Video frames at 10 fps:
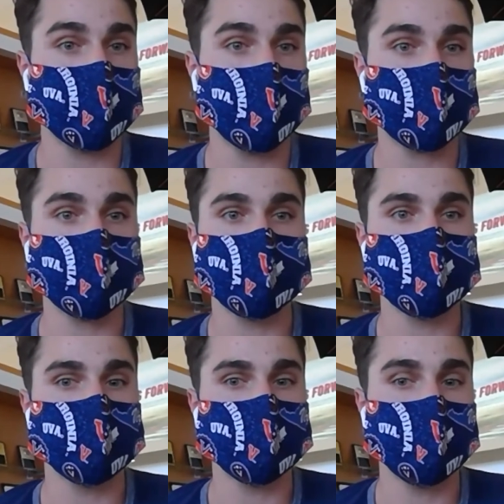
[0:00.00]
they were like,
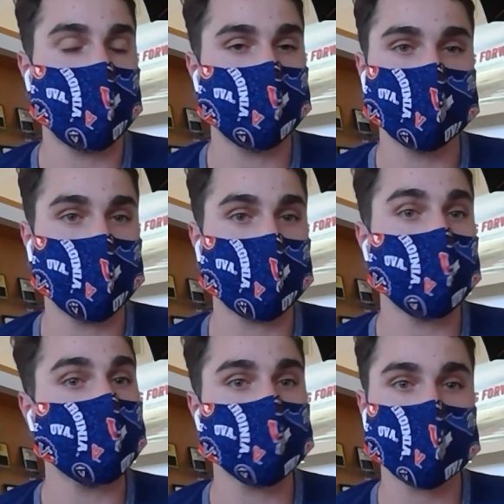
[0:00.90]

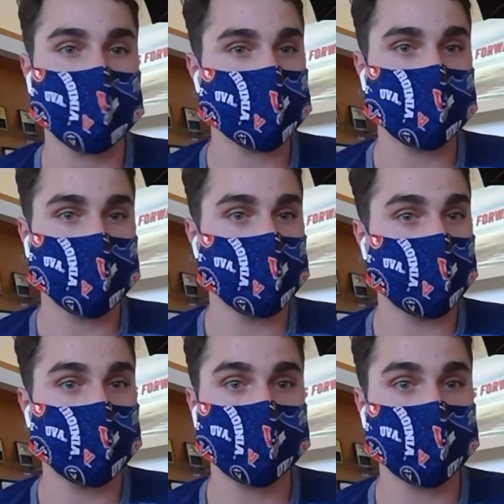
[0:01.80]
we understand it's going to be a
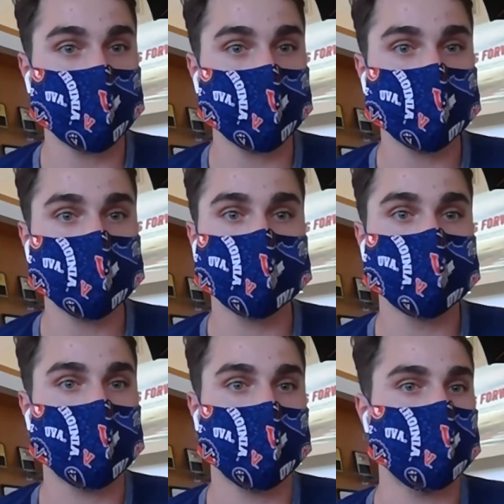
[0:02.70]
learning for you,
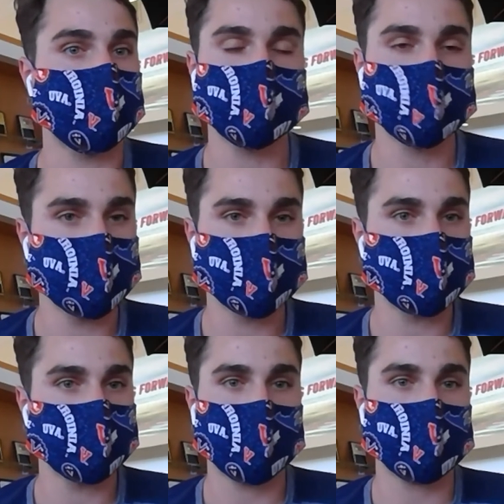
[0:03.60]
but
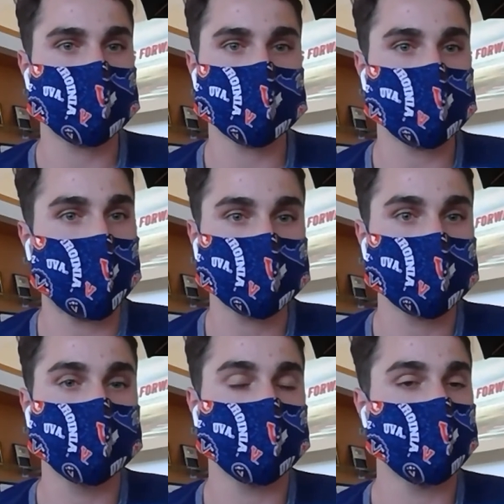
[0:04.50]
that's just natural.